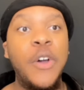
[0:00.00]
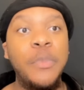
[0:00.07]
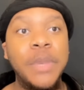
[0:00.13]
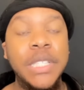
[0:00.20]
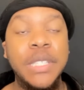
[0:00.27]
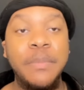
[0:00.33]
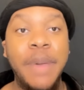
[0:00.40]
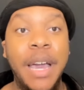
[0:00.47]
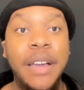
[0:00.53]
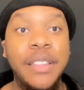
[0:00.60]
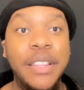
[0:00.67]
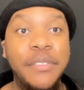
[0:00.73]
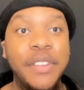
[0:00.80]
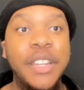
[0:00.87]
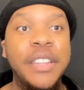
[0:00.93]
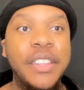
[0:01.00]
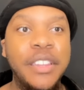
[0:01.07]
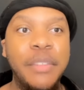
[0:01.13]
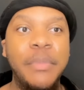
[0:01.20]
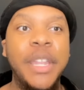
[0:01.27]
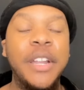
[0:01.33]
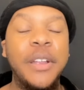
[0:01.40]
miss about living in the
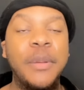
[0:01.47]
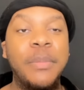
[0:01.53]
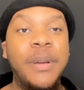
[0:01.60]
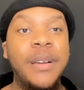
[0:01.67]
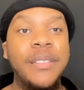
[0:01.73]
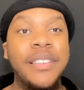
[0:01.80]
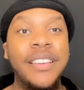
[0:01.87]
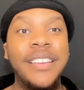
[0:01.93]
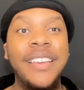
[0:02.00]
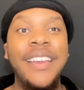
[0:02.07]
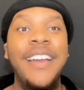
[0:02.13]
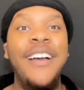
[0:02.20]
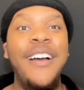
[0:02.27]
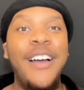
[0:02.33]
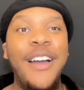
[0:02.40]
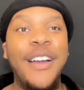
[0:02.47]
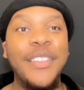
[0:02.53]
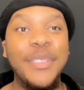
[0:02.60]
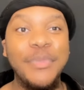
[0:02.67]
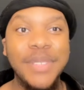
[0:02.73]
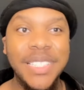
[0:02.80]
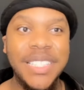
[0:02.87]
Dominican Republic are
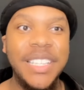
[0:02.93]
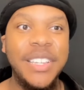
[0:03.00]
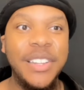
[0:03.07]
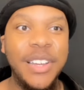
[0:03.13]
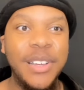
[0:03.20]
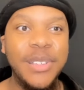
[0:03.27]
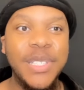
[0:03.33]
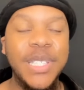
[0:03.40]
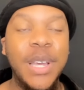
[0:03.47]
the mosquitoes.